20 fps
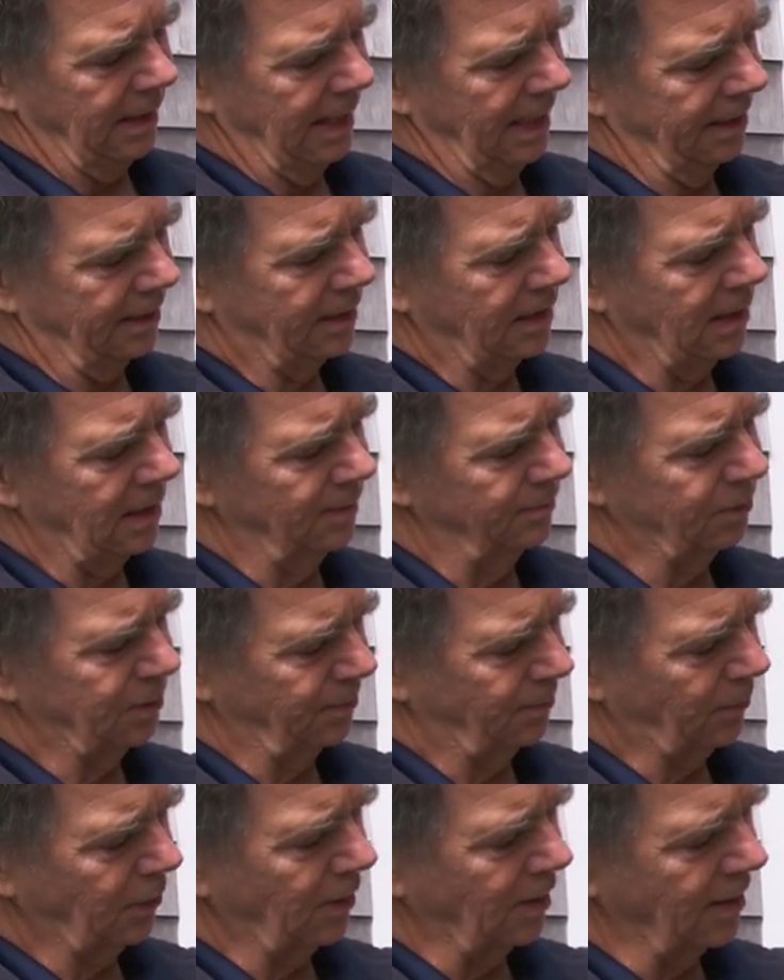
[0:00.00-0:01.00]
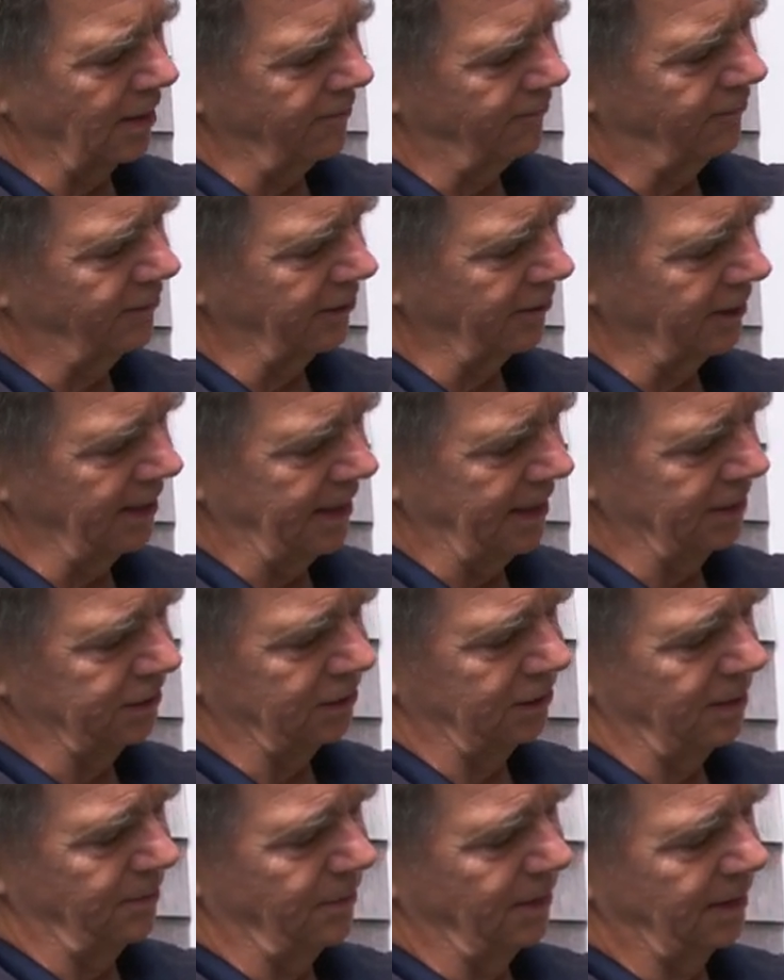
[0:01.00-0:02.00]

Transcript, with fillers: it comes apart very easily